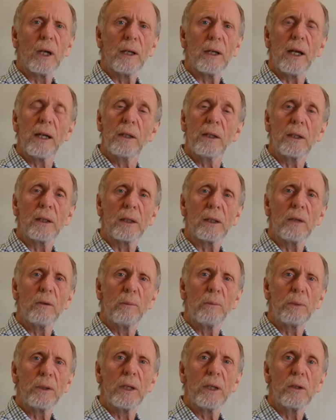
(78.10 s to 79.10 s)
and I think they
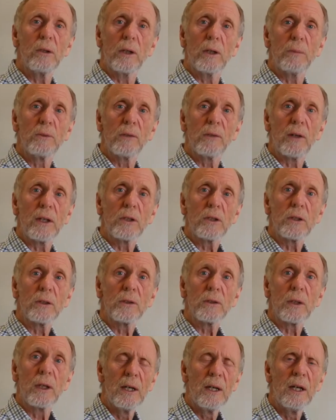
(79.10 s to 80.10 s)
were pretty good
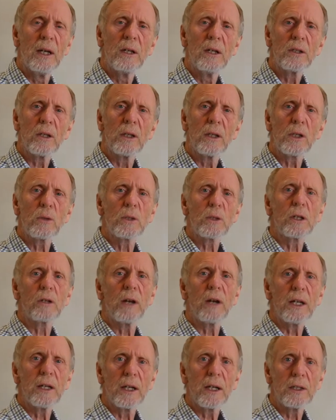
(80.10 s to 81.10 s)
observations. So this was a
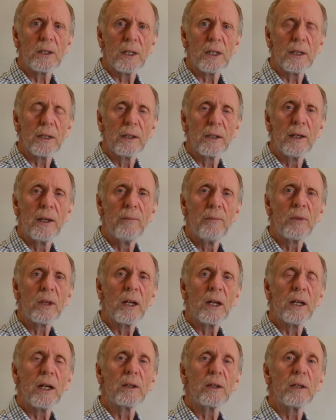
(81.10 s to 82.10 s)
great idea,
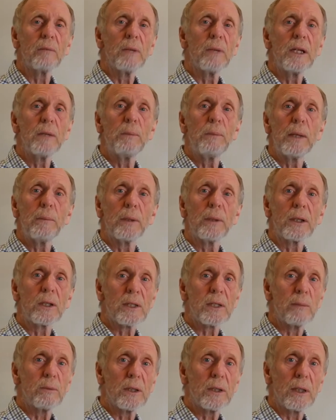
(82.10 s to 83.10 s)
and I think many people
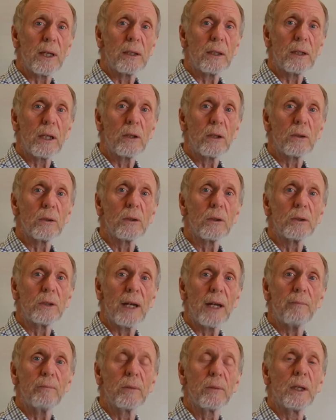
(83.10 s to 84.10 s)
accepted that. They thought,
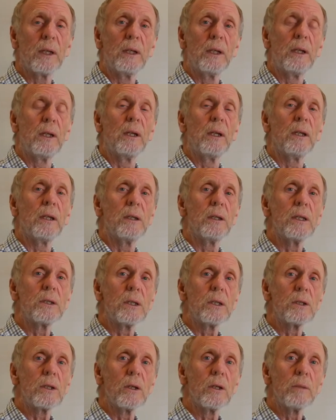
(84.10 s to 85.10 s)
yep,
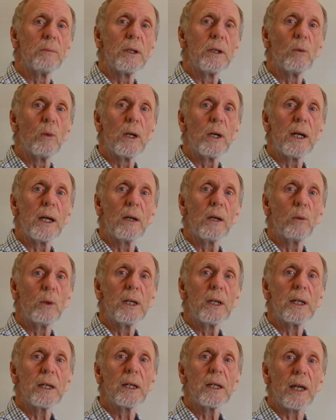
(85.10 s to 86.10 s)
this is going to be where
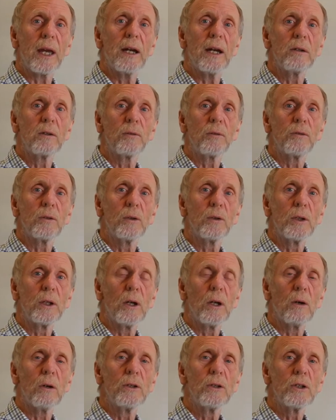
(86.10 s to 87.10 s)
we can account for
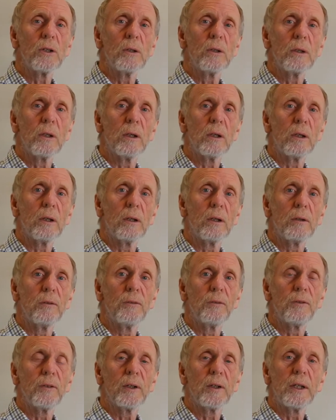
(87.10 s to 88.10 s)
the origin
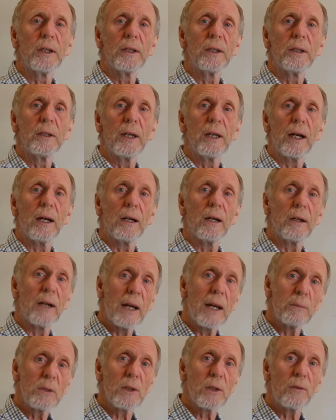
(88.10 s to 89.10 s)
of uh, the, our
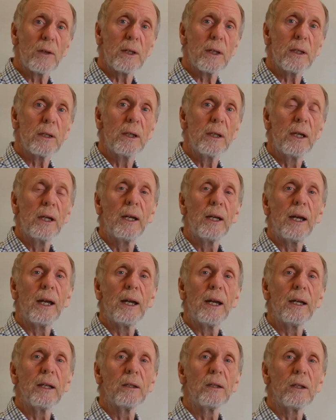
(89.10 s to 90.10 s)
atmosphere
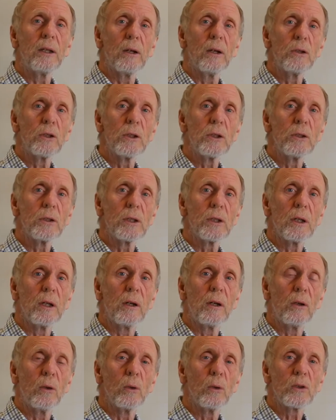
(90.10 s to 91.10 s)
and the oceans that
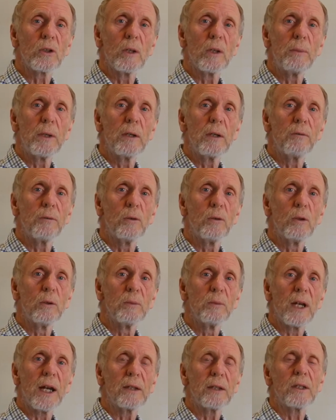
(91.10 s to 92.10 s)
are also being
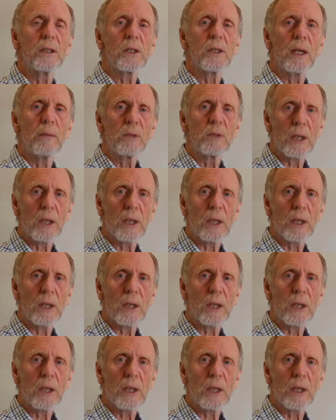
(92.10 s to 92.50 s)
formed at the same